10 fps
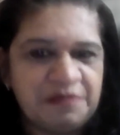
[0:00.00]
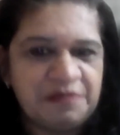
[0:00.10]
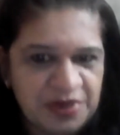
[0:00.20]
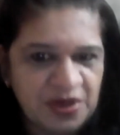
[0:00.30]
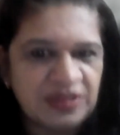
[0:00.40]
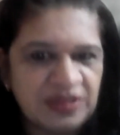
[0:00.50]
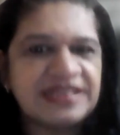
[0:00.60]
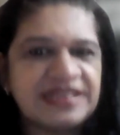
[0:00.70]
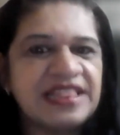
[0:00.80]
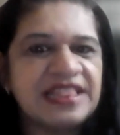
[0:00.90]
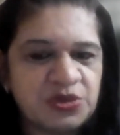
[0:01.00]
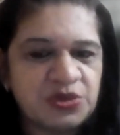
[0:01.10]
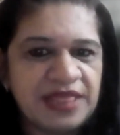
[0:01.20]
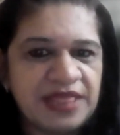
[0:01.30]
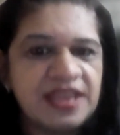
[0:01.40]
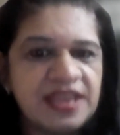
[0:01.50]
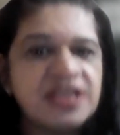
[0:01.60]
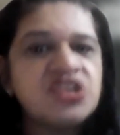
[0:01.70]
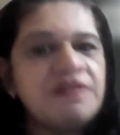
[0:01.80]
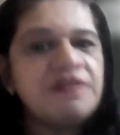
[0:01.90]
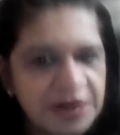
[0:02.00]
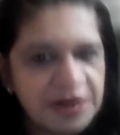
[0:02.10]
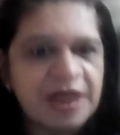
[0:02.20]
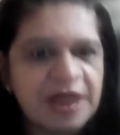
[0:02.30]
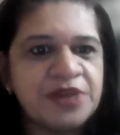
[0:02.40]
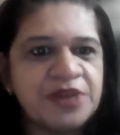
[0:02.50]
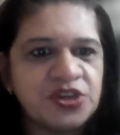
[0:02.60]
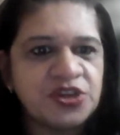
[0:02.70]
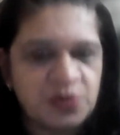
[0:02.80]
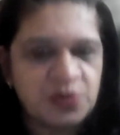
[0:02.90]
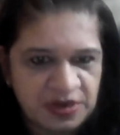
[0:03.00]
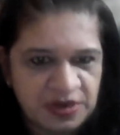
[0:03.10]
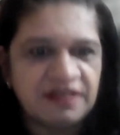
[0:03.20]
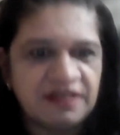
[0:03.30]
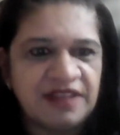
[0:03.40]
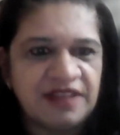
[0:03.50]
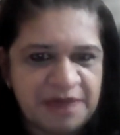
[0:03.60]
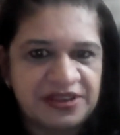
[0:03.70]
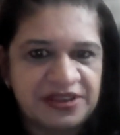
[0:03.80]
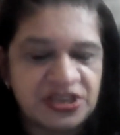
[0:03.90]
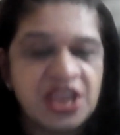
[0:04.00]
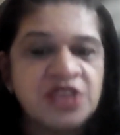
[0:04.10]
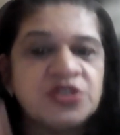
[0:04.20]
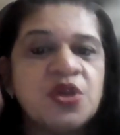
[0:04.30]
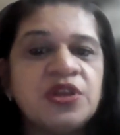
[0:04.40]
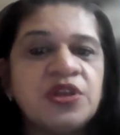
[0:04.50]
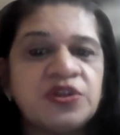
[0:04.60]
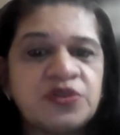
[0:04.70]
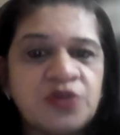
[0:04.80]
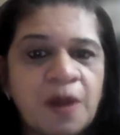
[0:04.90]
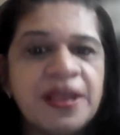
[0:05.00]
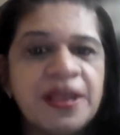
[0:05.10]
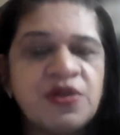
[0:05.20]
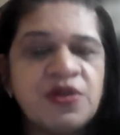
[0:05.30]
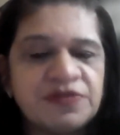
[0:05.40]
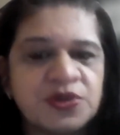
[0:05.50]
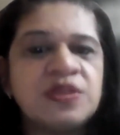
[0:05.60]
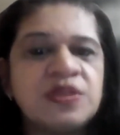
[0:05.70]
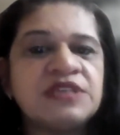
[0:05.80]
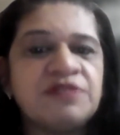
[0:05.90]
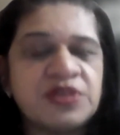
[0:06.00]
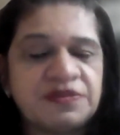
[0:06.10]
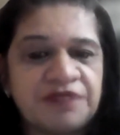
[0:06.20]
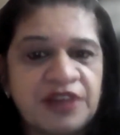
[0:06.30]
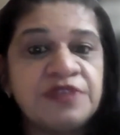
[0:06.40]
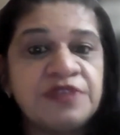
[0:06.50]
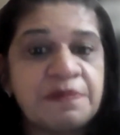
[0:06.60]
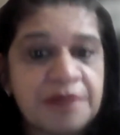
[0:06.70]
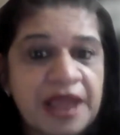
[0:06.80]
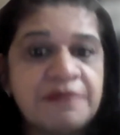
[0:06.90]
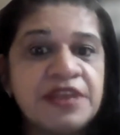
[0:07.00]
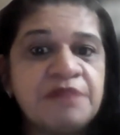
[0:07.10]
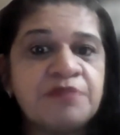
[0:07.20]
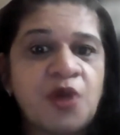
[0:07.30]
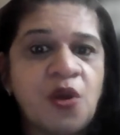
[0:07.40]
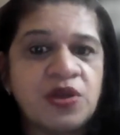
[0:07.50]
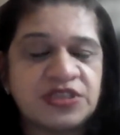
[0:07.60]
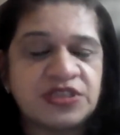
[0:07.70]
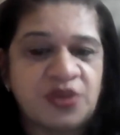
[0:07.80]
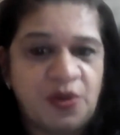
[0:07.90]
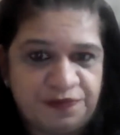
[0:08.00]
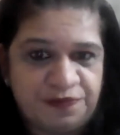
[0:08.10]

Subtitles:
beyond the 10th, 12th, she will be trapped into early marriage. So dropping out of schools was one of the primary prongs of,